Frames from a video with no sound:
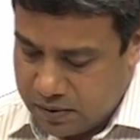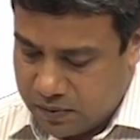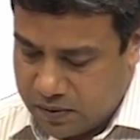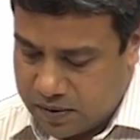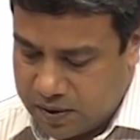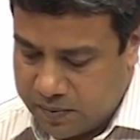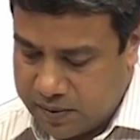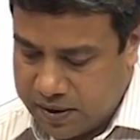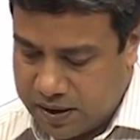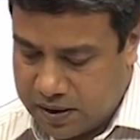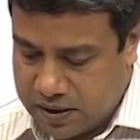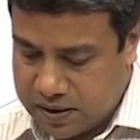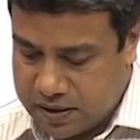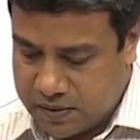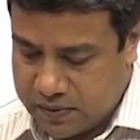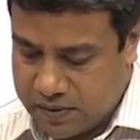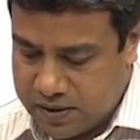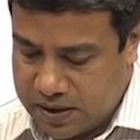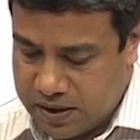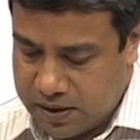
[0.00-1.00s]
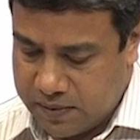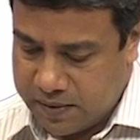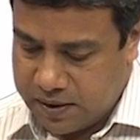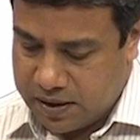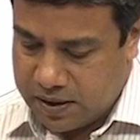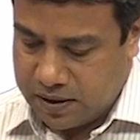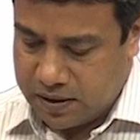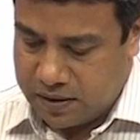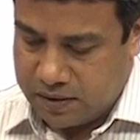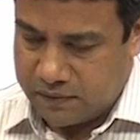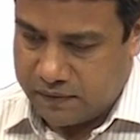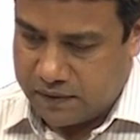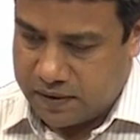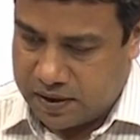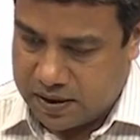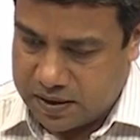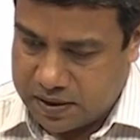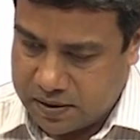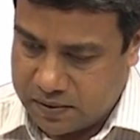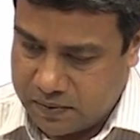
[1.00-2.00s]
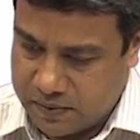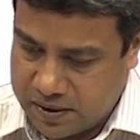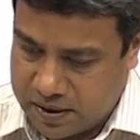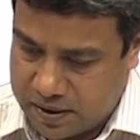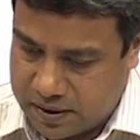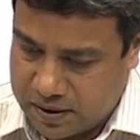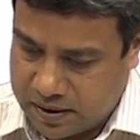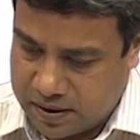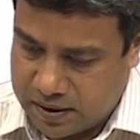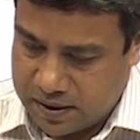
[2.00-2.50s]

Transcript: 1 by r square d by dr of r square